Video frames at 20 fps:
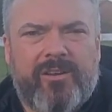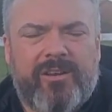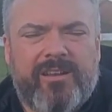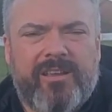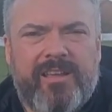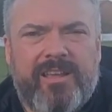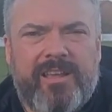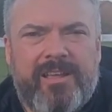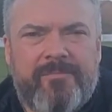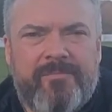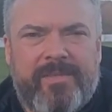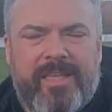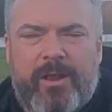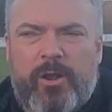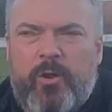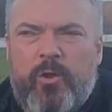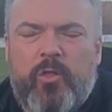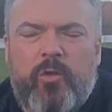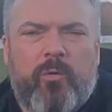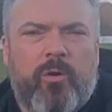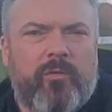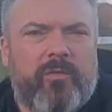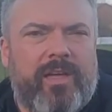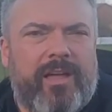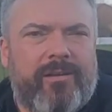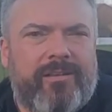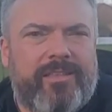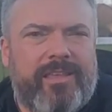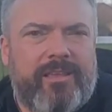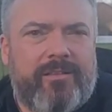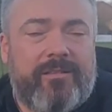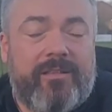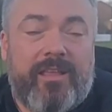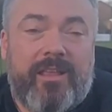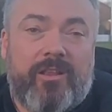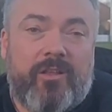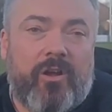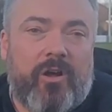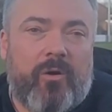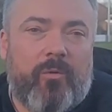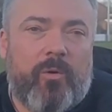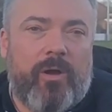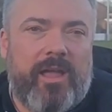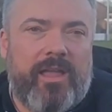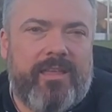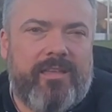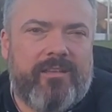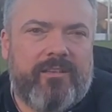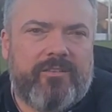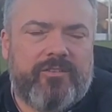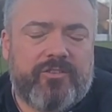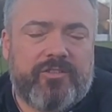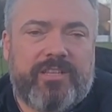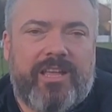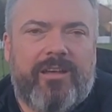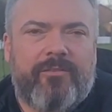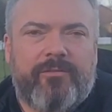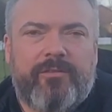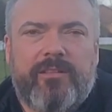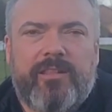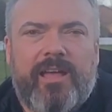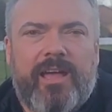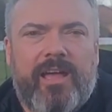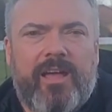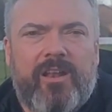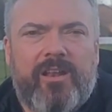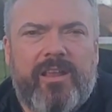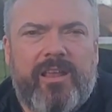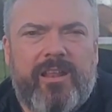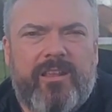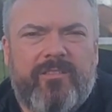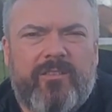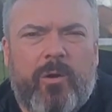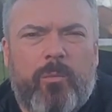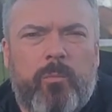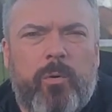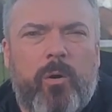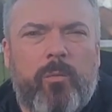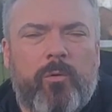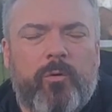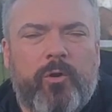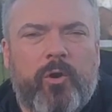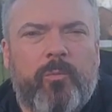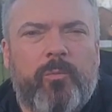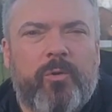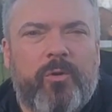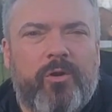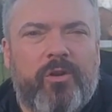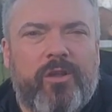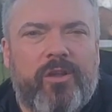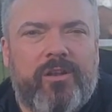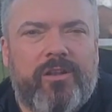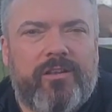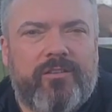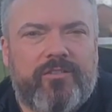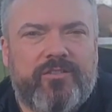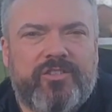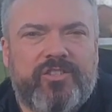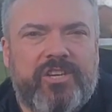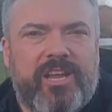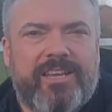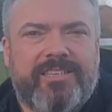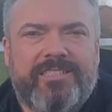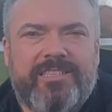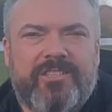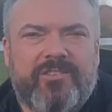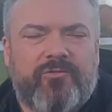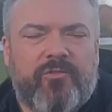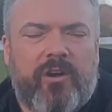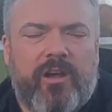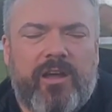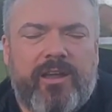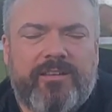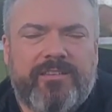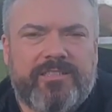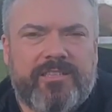And he had another one that he got away just after that, and it sort of bobbled up and then just checked his stride.